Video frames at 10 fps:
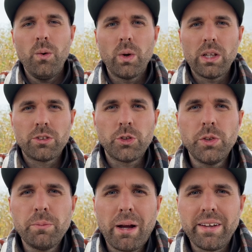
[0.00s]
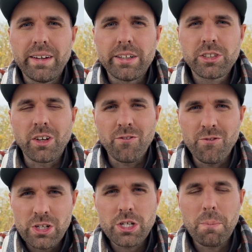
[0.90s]
Well, during my years of
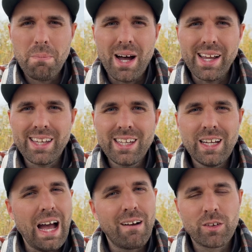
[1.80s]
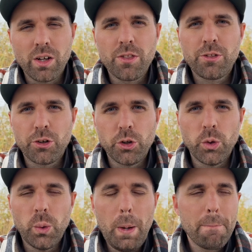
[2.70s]
fishing pike, I've gone
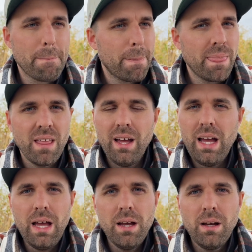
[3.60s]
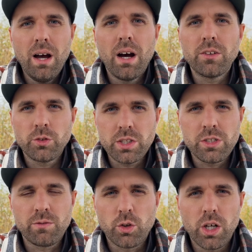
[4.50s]
through hundreds
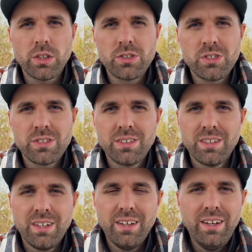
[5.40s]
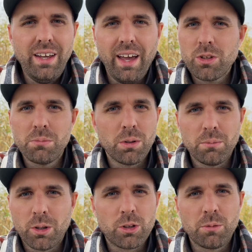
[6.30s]
of rods,
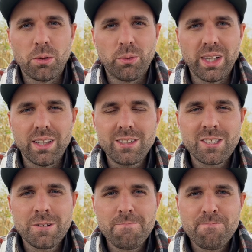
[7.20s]
multiple reels.